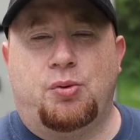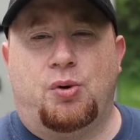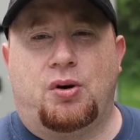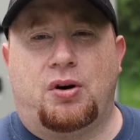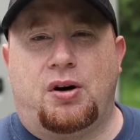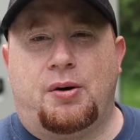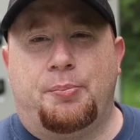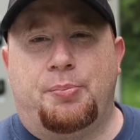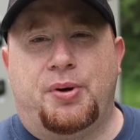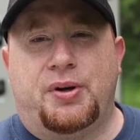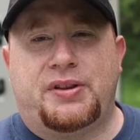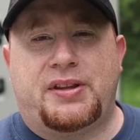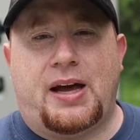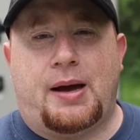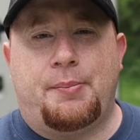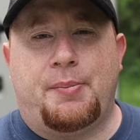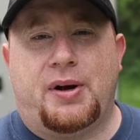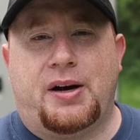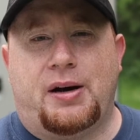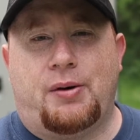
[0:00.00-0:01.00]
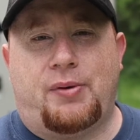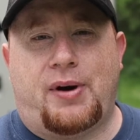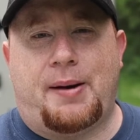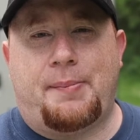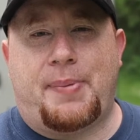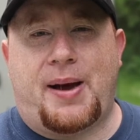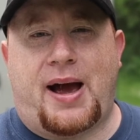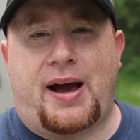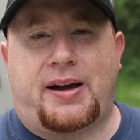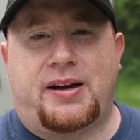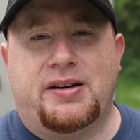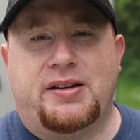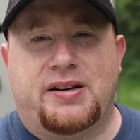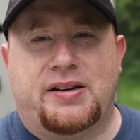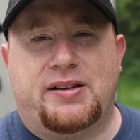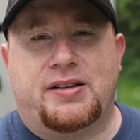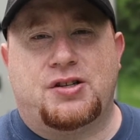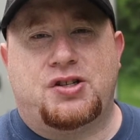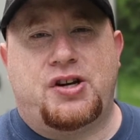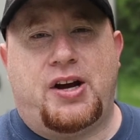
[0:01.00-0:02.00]
We're gonna put that money right back
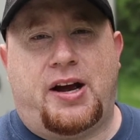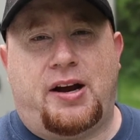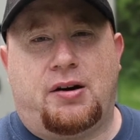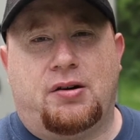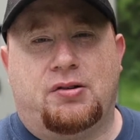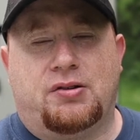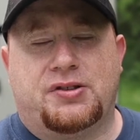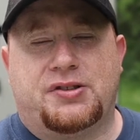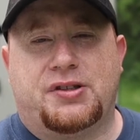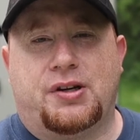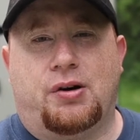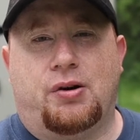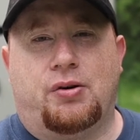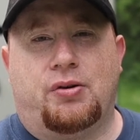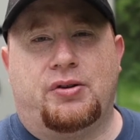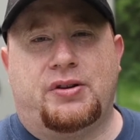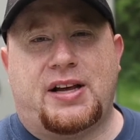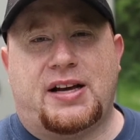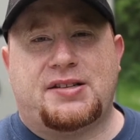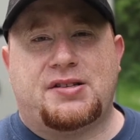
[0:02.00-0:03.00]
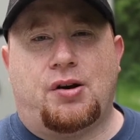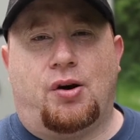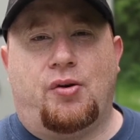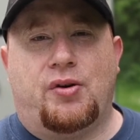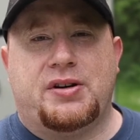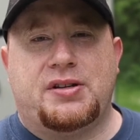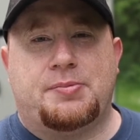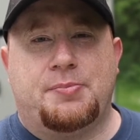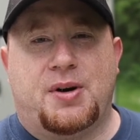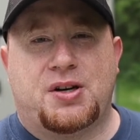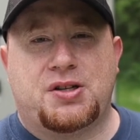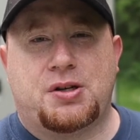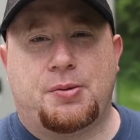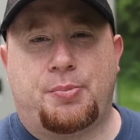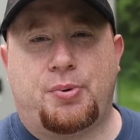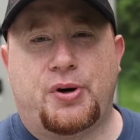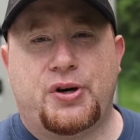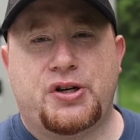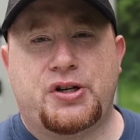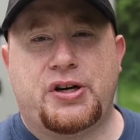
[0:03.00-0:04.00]
into the channel, so that's always much
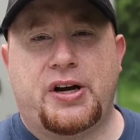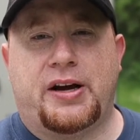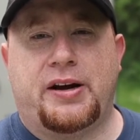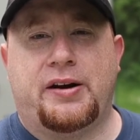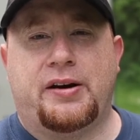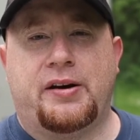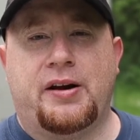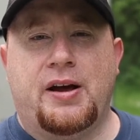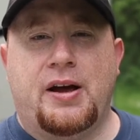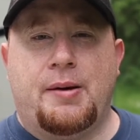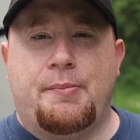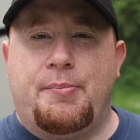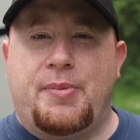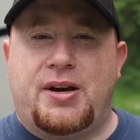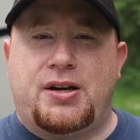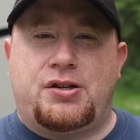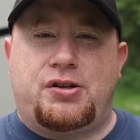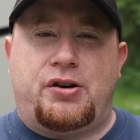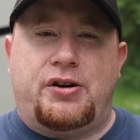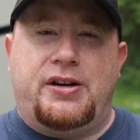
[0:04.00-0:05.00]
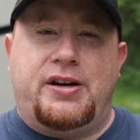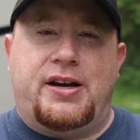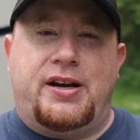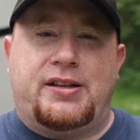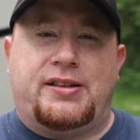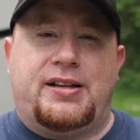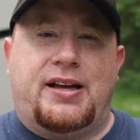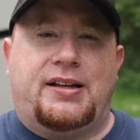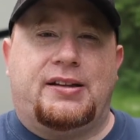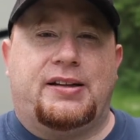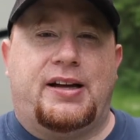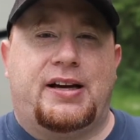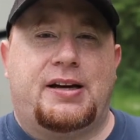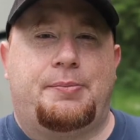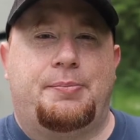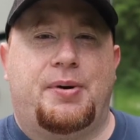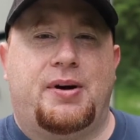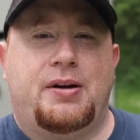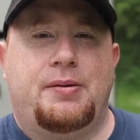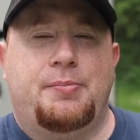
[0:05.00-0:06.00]
appreciated. Make sure you hit that
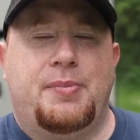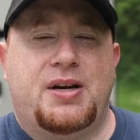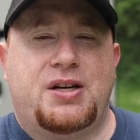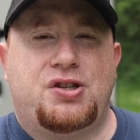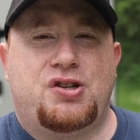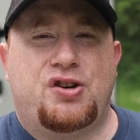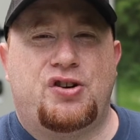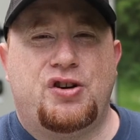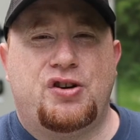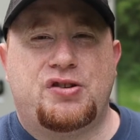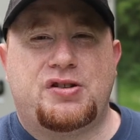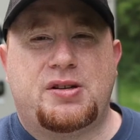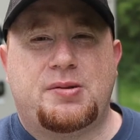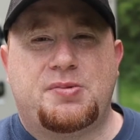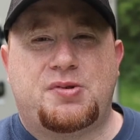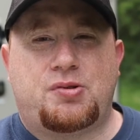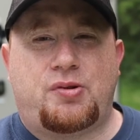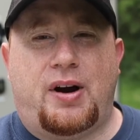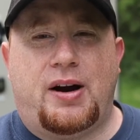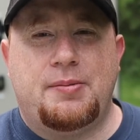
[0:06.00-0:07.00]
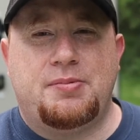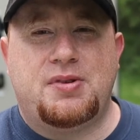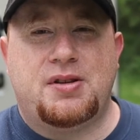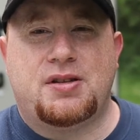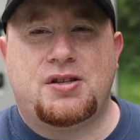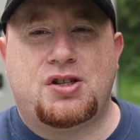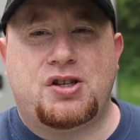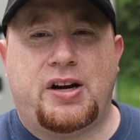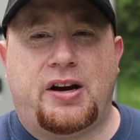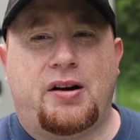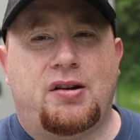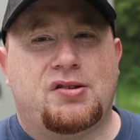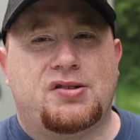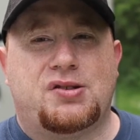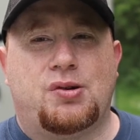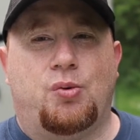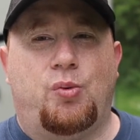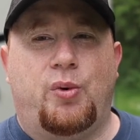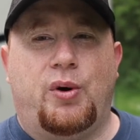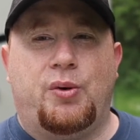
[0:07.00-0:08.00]
like button, make sure you're subscribed to the channel,
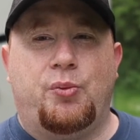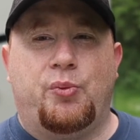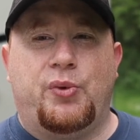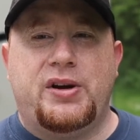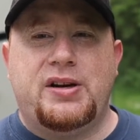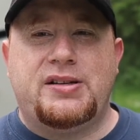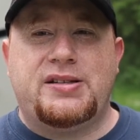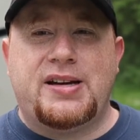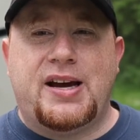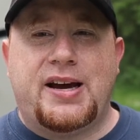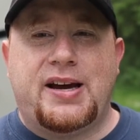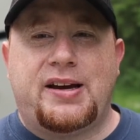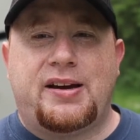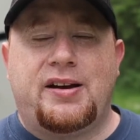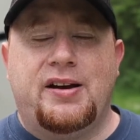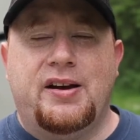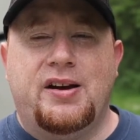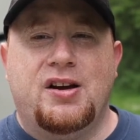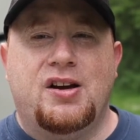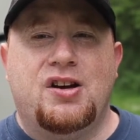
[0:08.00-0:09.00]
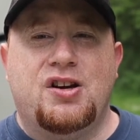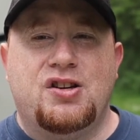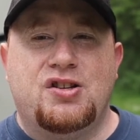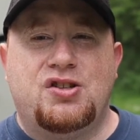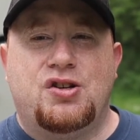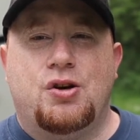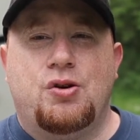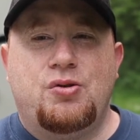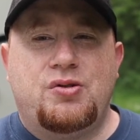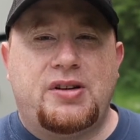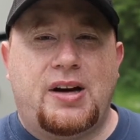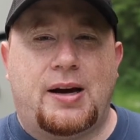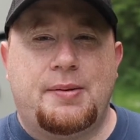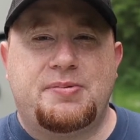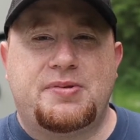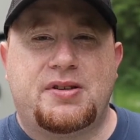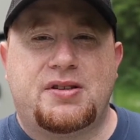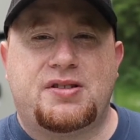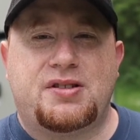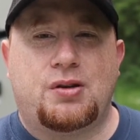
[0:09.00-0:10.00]
so when we take two
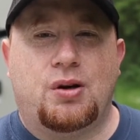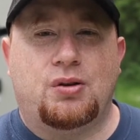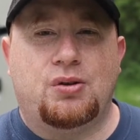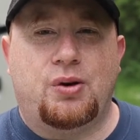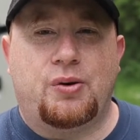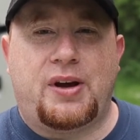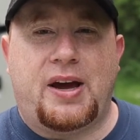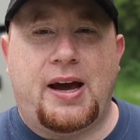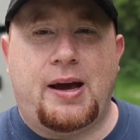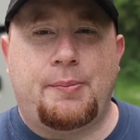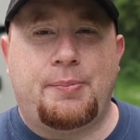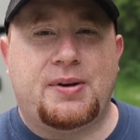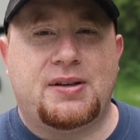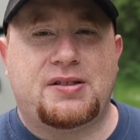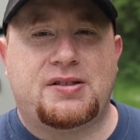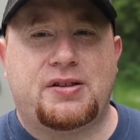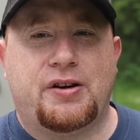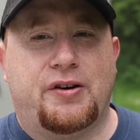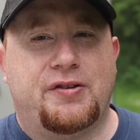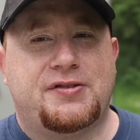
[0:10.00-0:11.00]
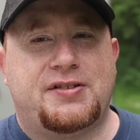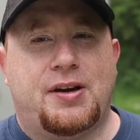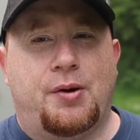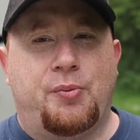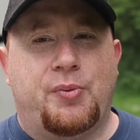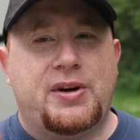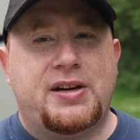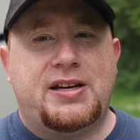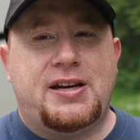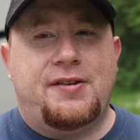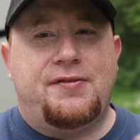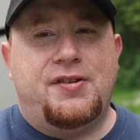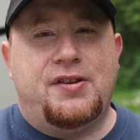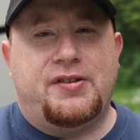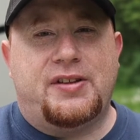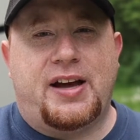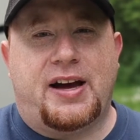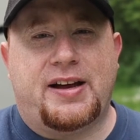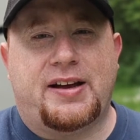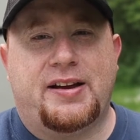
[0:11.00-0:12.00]
types of solo camping stoves and we give you
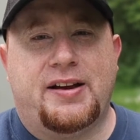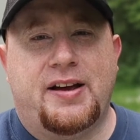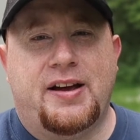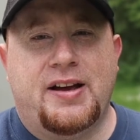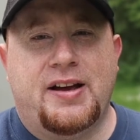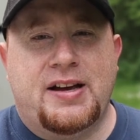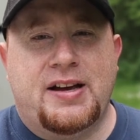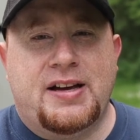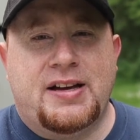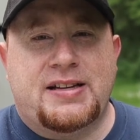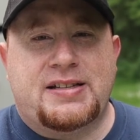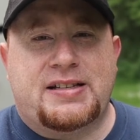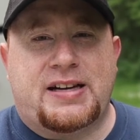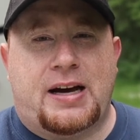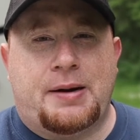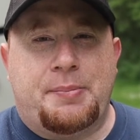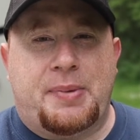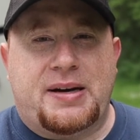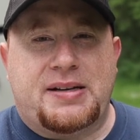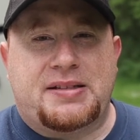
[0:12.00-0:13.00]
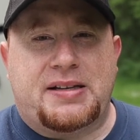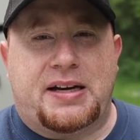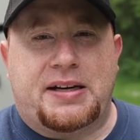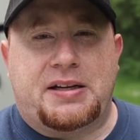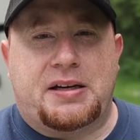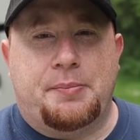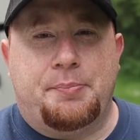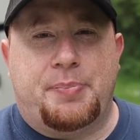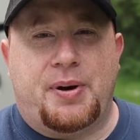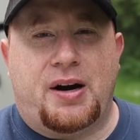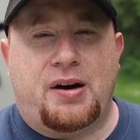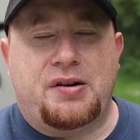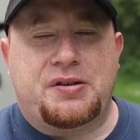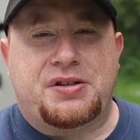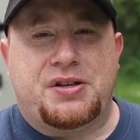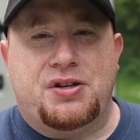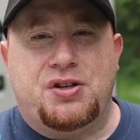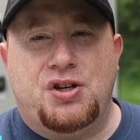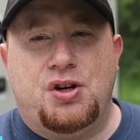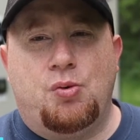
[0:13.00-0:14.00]
that side-by-side
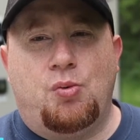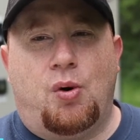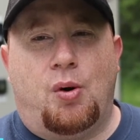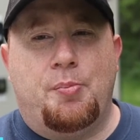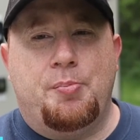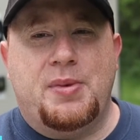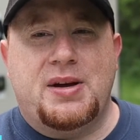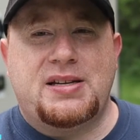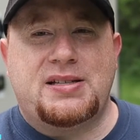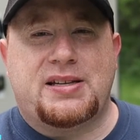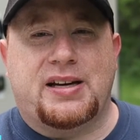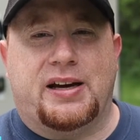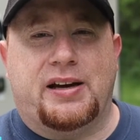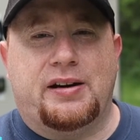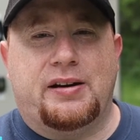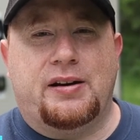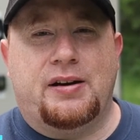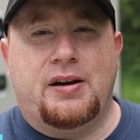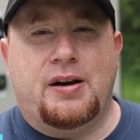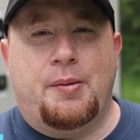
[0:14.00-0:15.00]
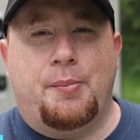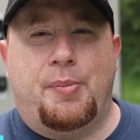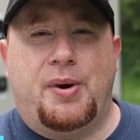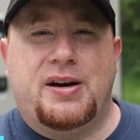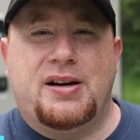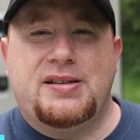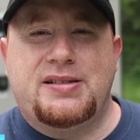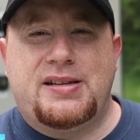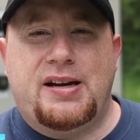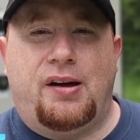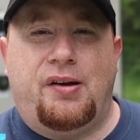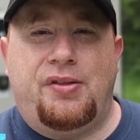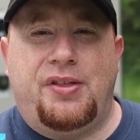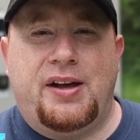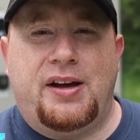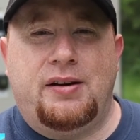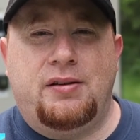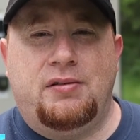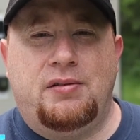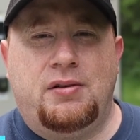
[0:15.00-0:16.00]
comparison, you won't miss it. But until
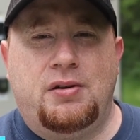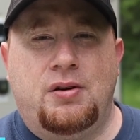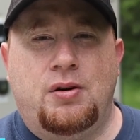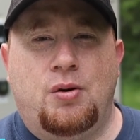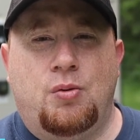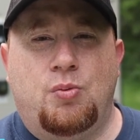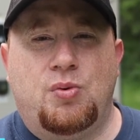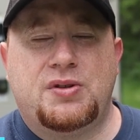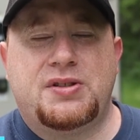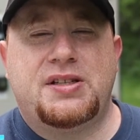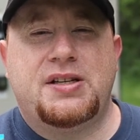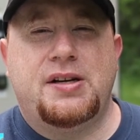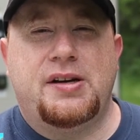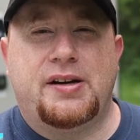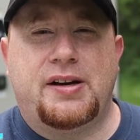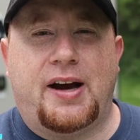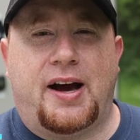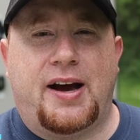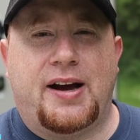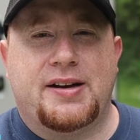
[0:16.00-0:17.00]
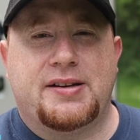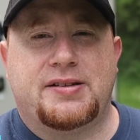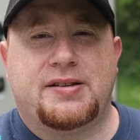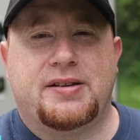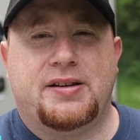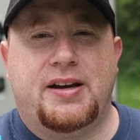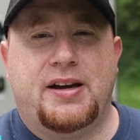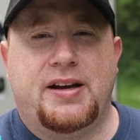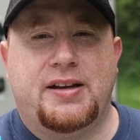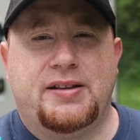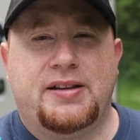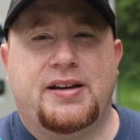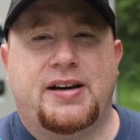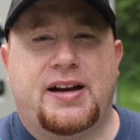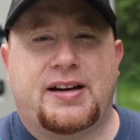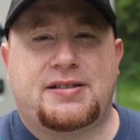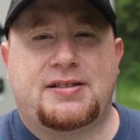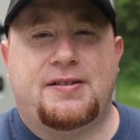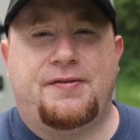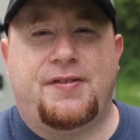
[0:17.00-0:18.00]
then, we'll see you guys in the
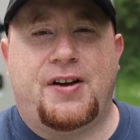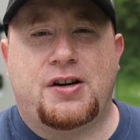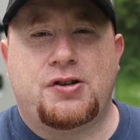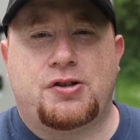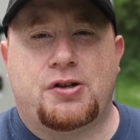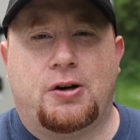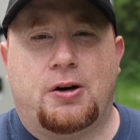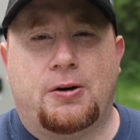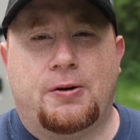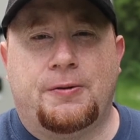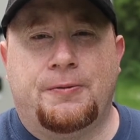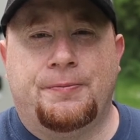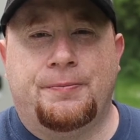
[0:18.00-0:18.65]
next adventure.